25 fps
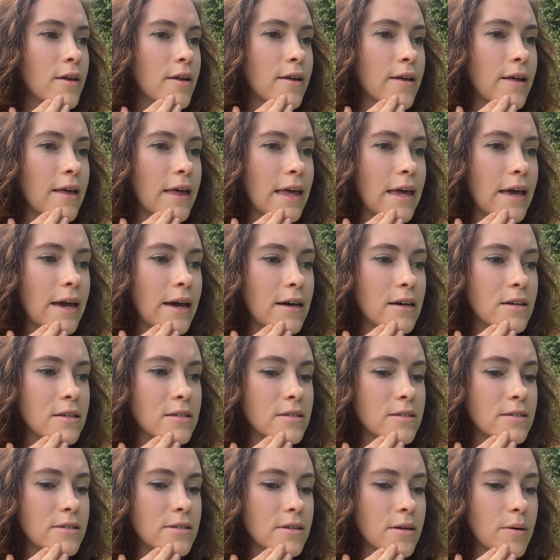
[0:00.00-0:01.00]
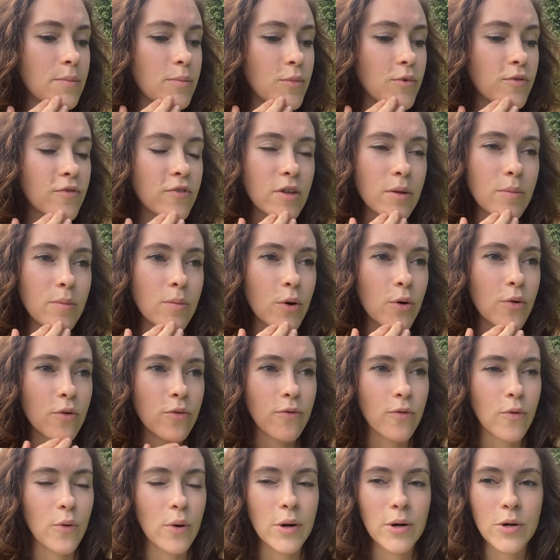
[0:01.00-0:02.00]
and moved them both
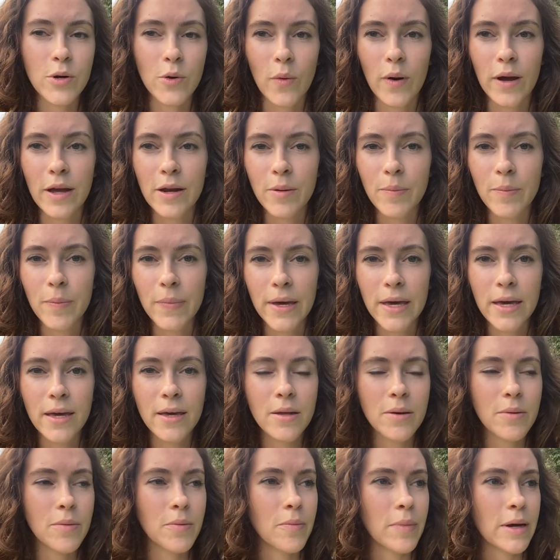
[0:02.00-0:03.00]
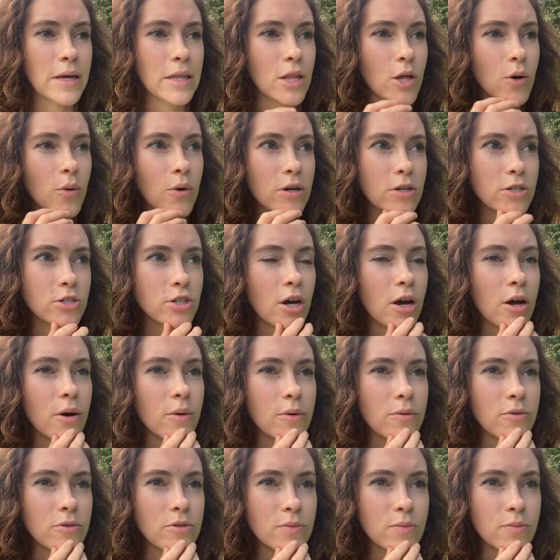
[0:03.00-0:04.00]
forward quite a bit. My lower jaw
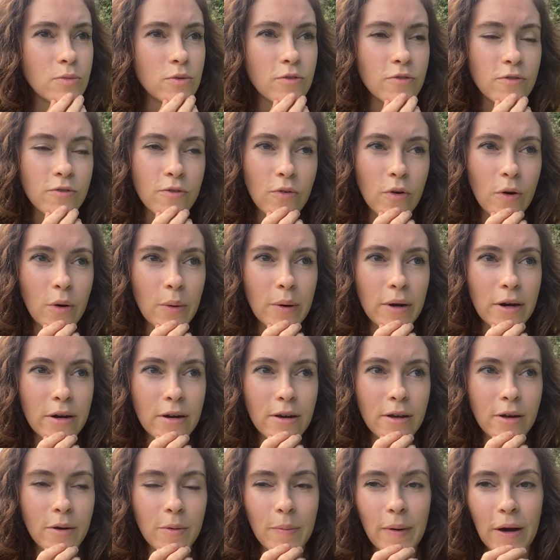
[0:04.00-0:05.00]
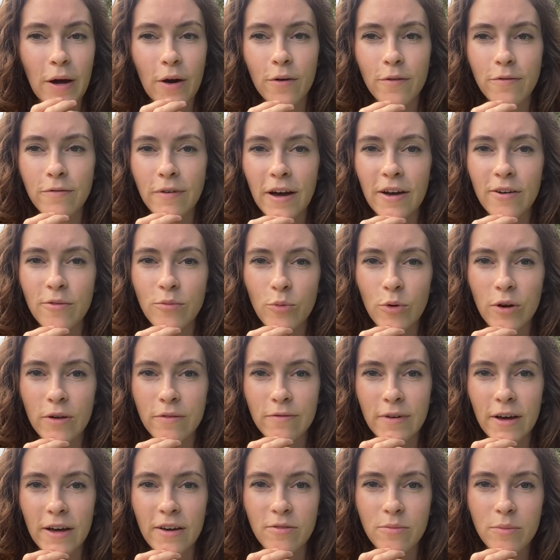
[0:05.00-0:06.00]
was moved forward about
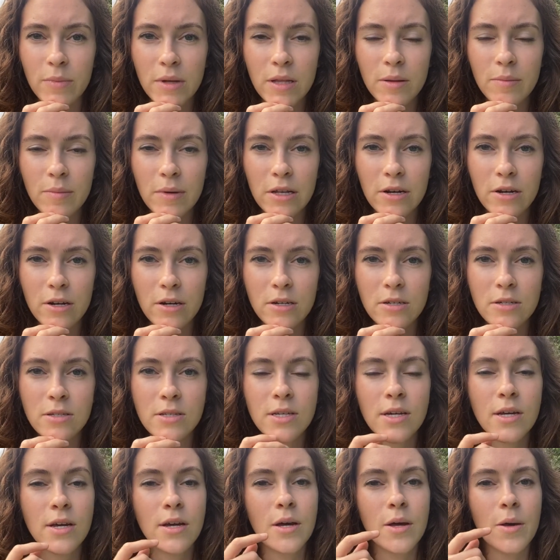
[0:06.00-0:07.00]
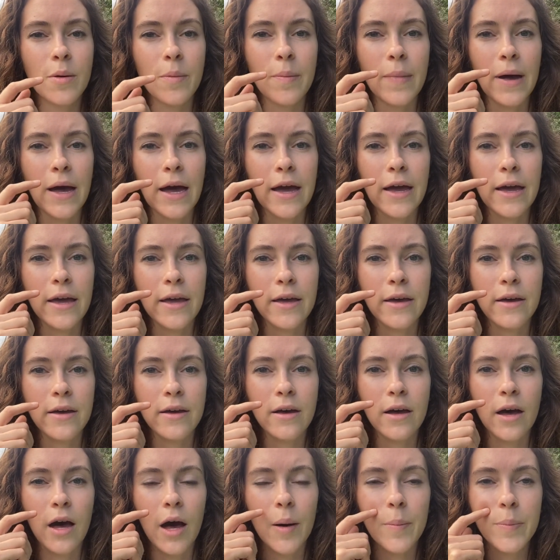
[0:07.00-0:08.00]
5.5 millimeters. My
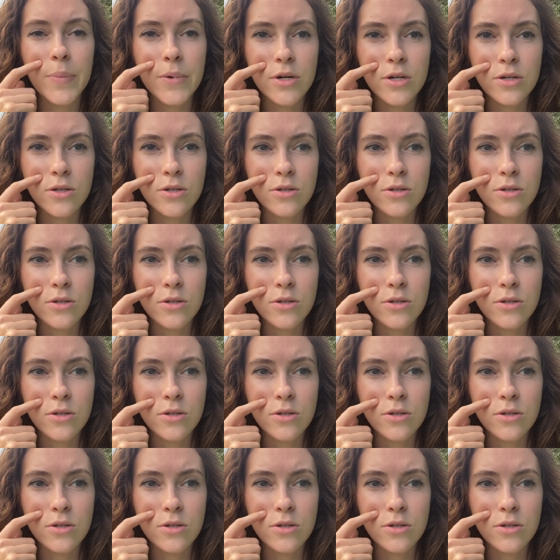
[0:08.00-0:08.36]
upper,